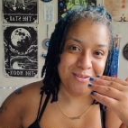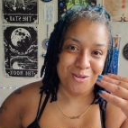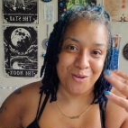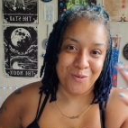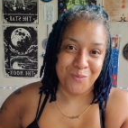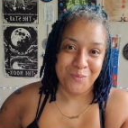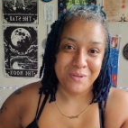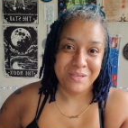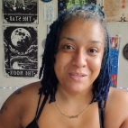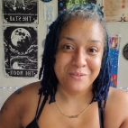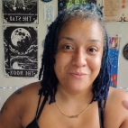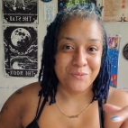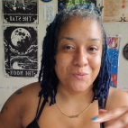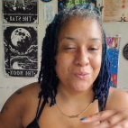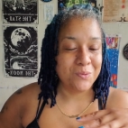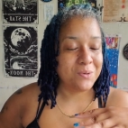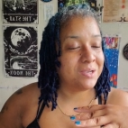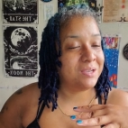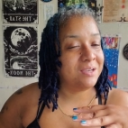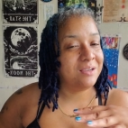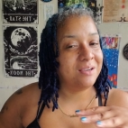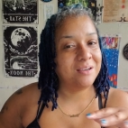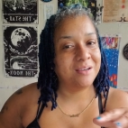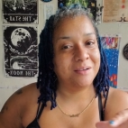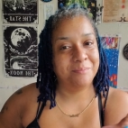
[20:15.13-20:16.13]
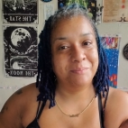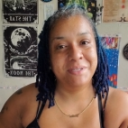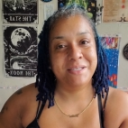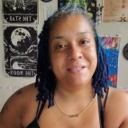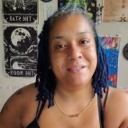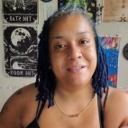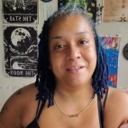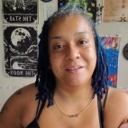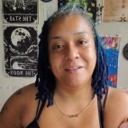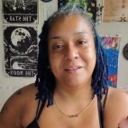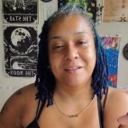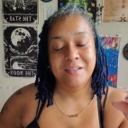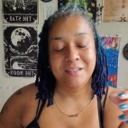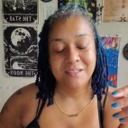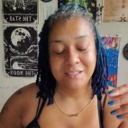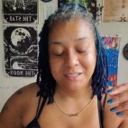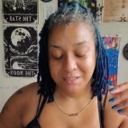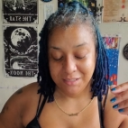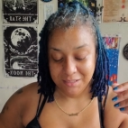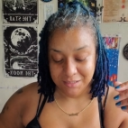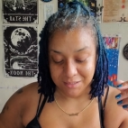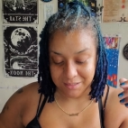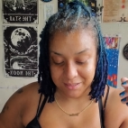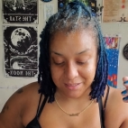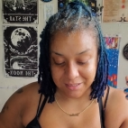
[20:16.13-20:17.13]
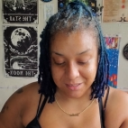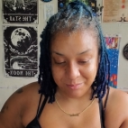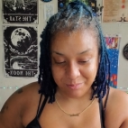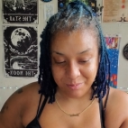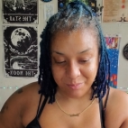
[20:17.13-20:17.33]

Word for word: no evil can come here. These